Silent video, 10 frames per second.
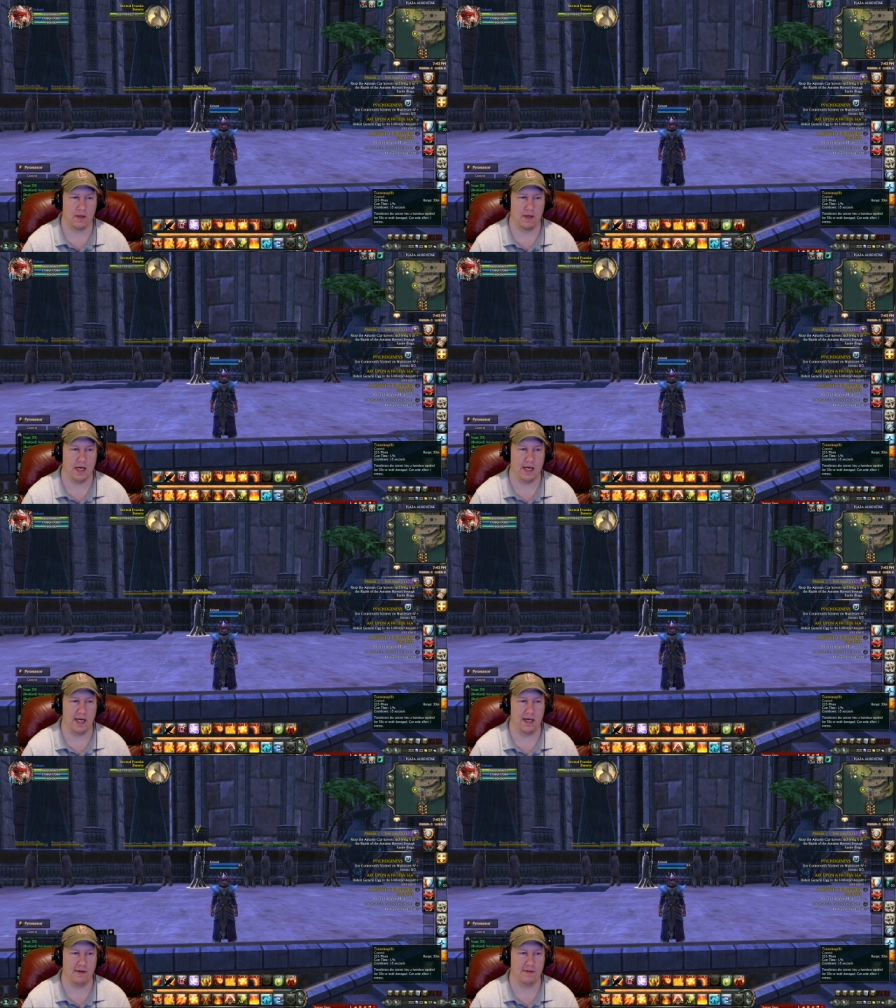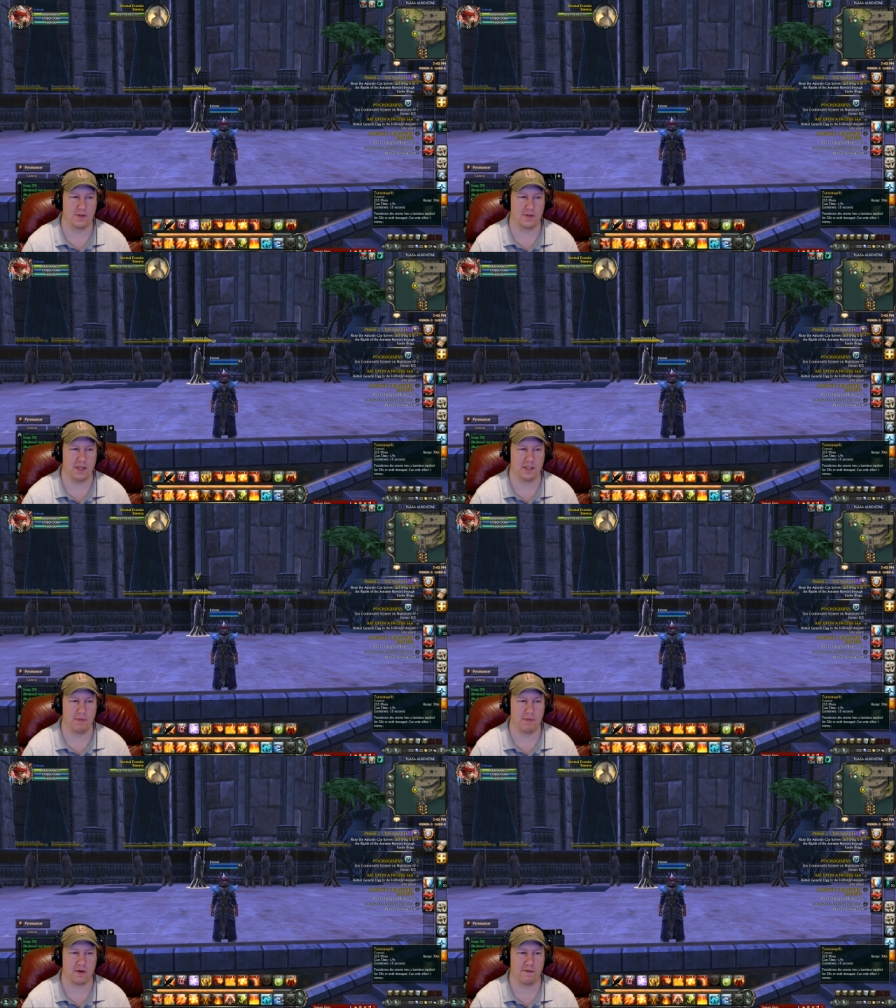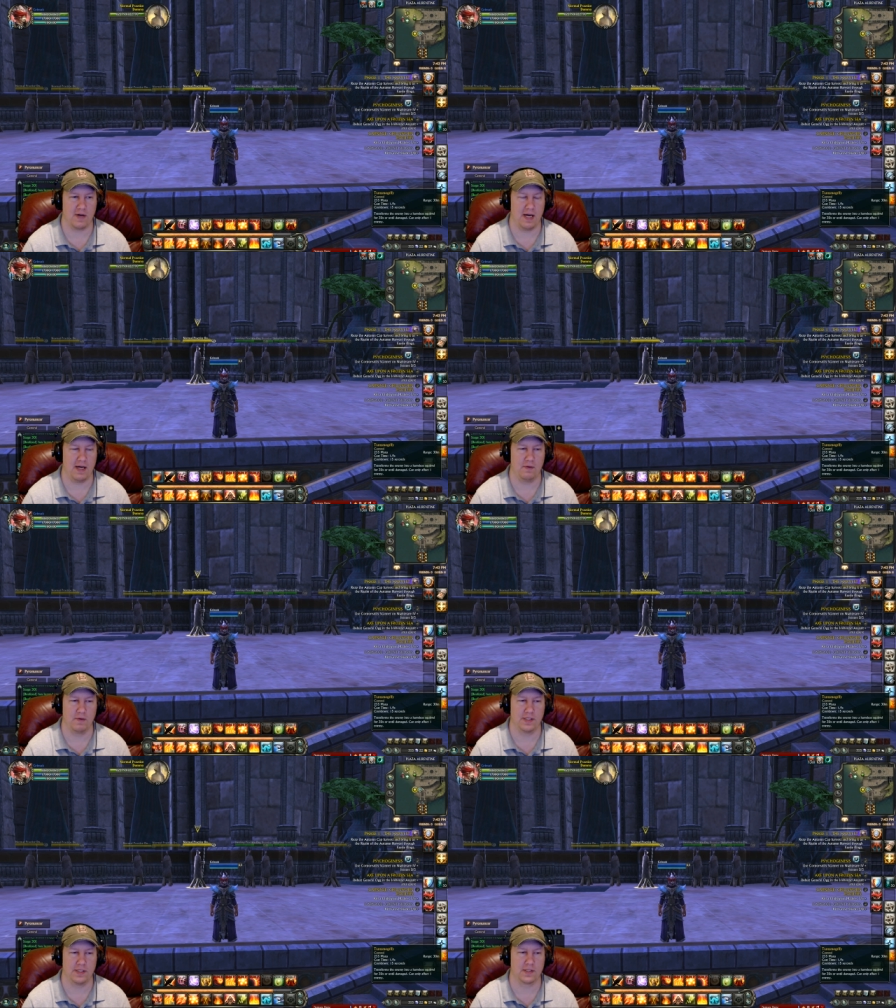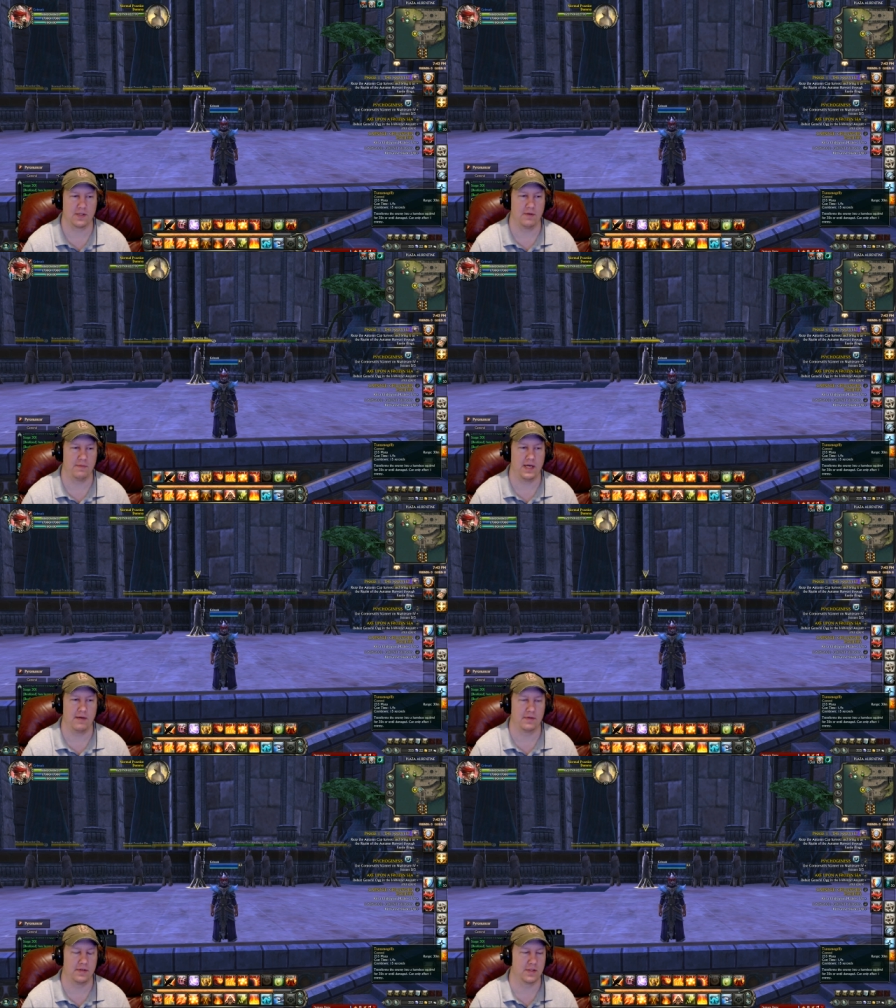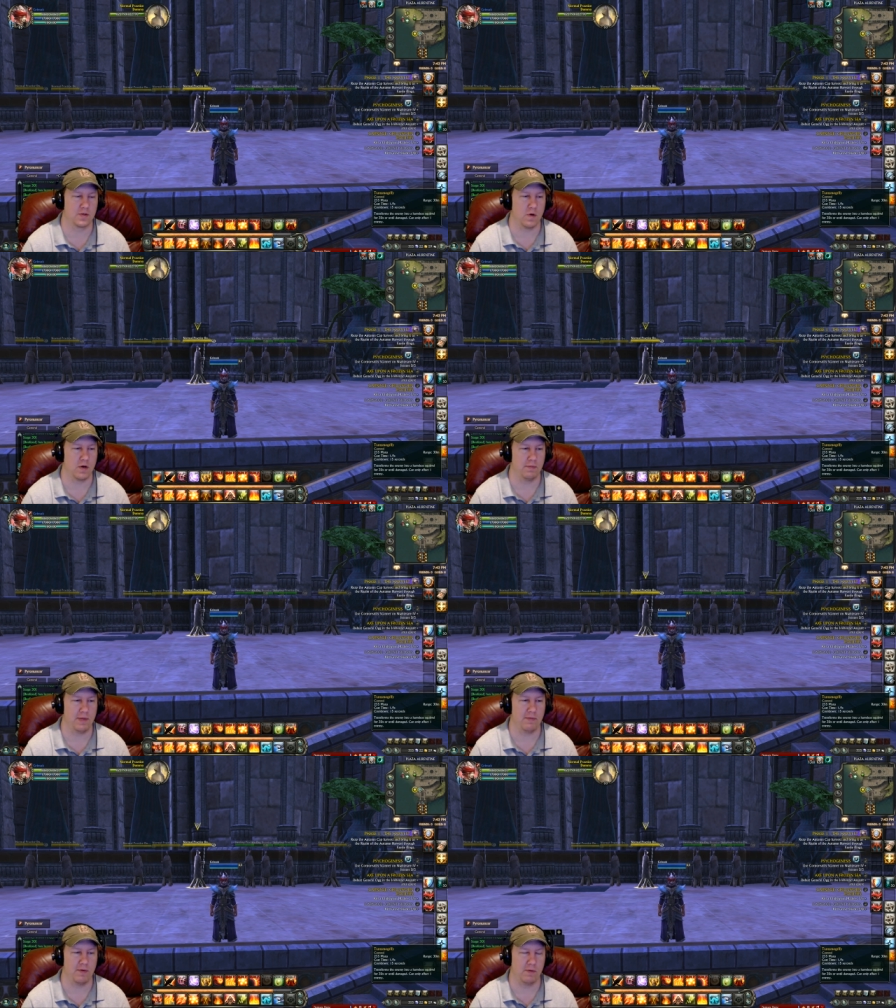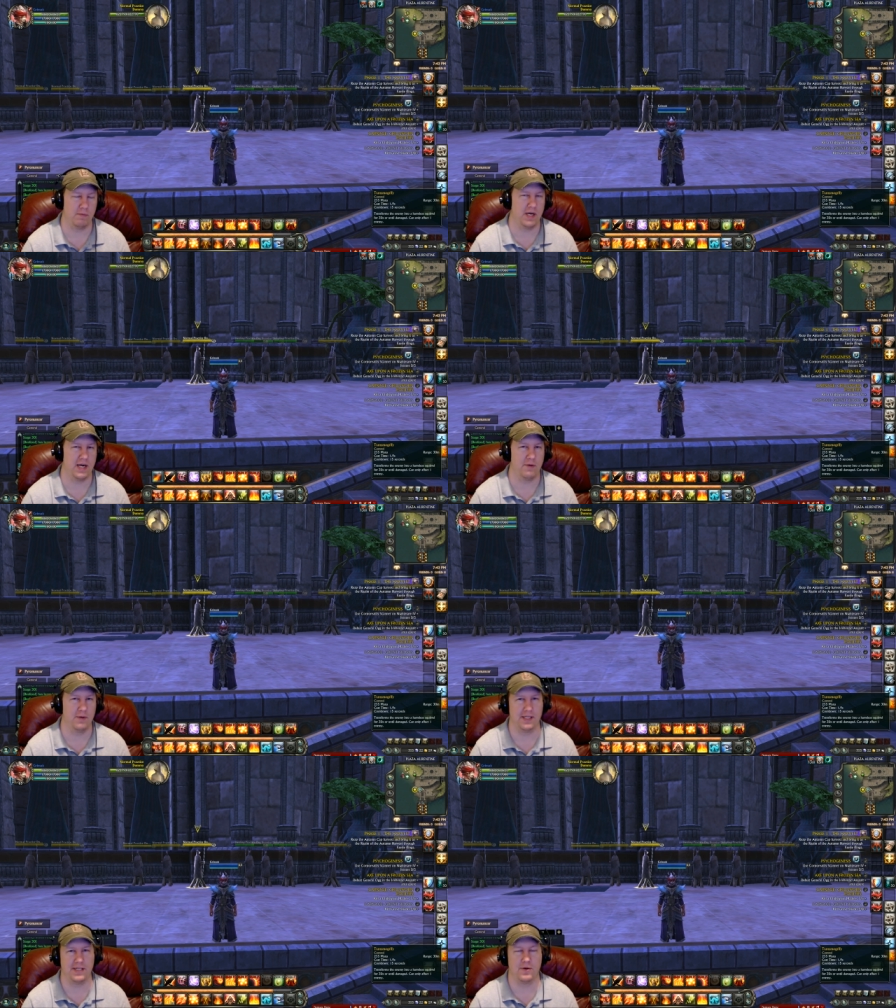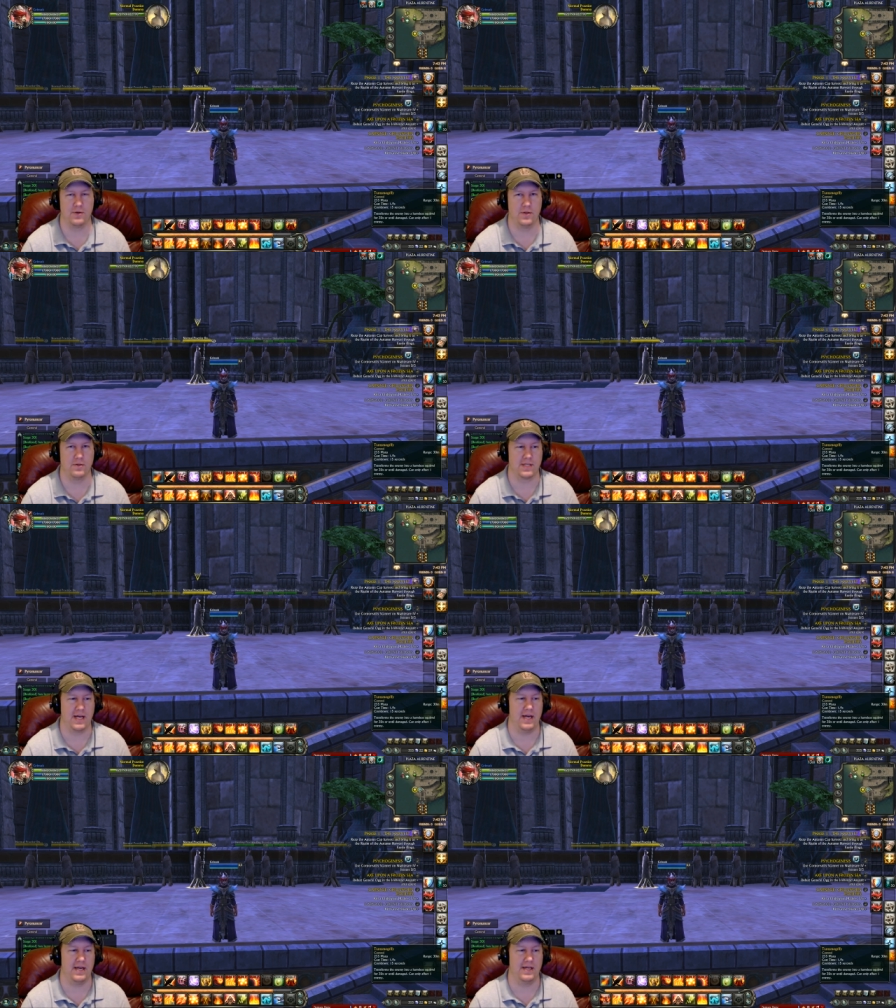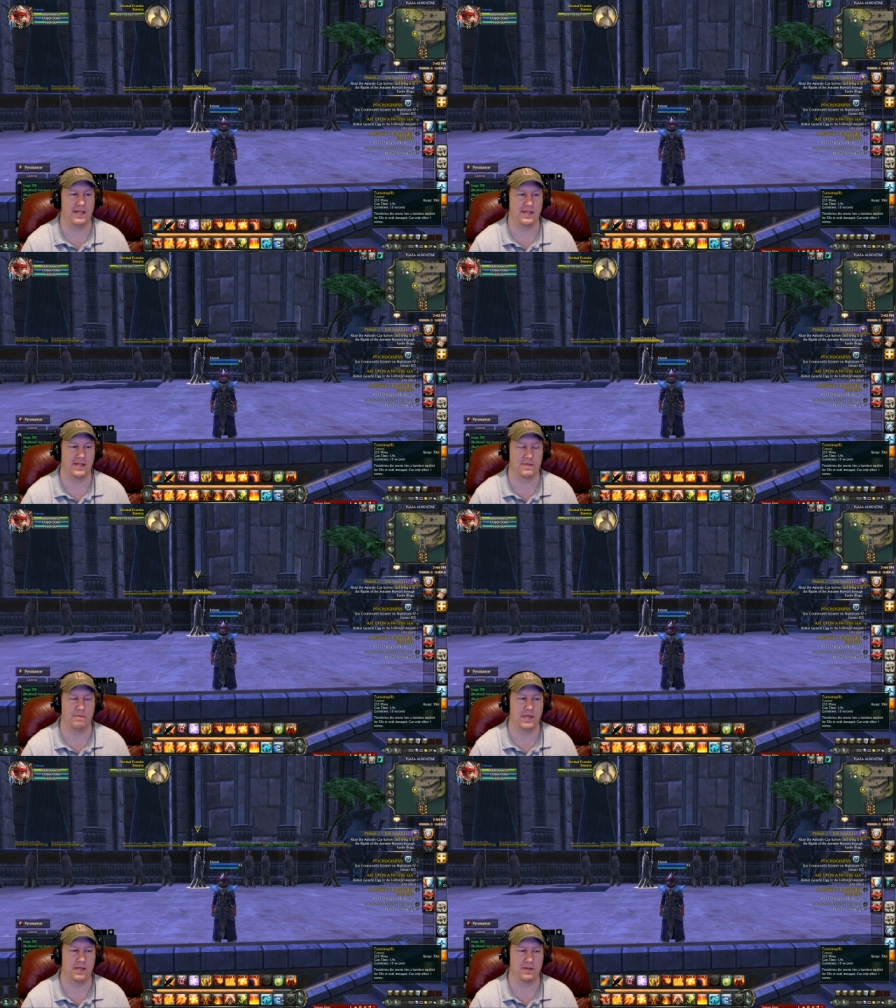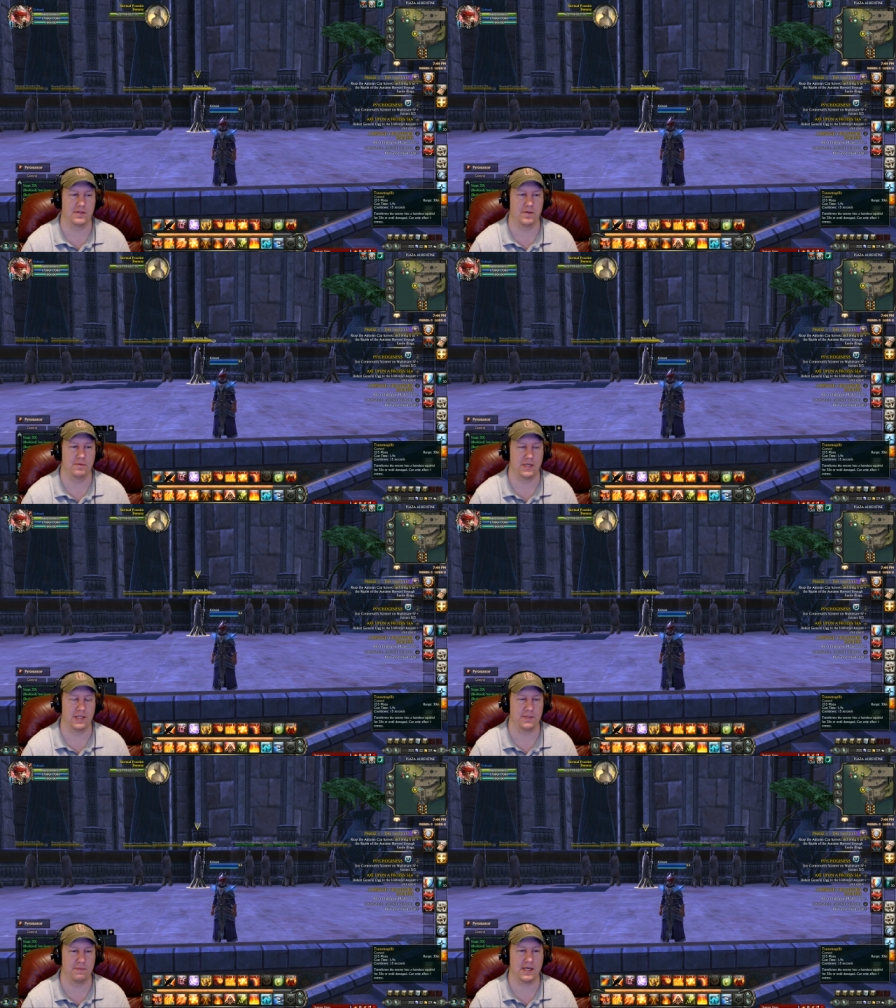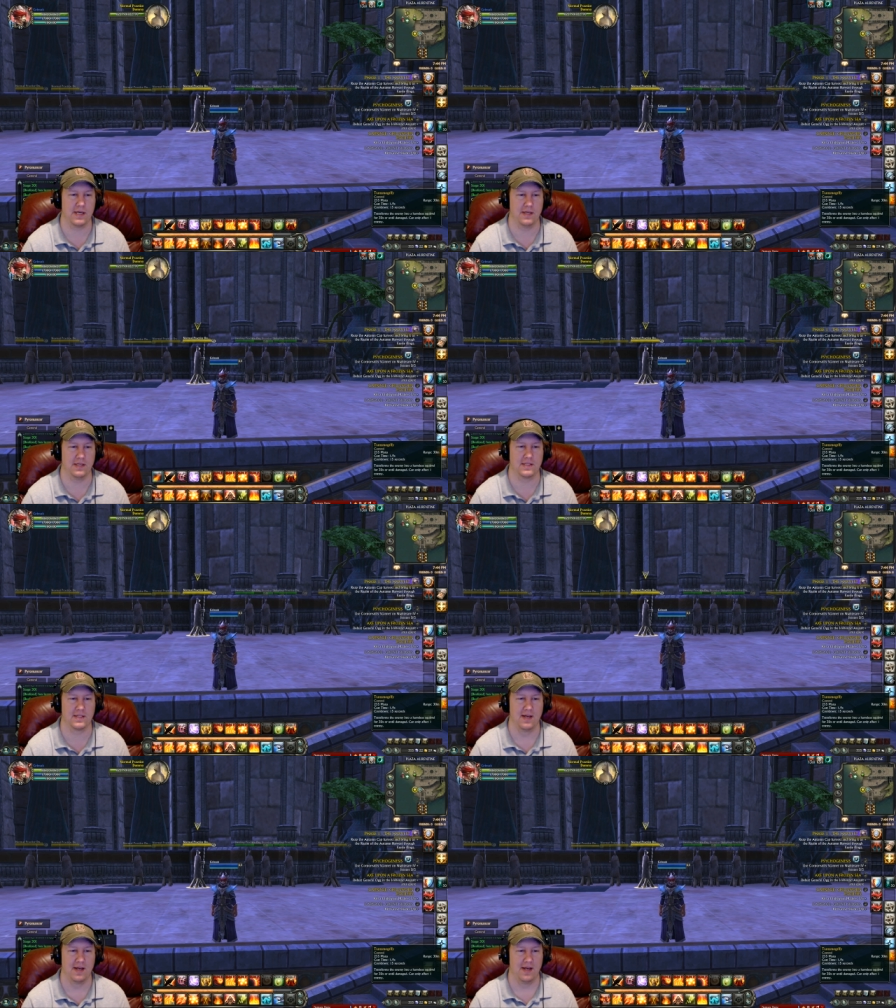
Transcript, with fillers: I have Transmogrify, which is going to be able to squirrel people, but I really don't use that in this build too much because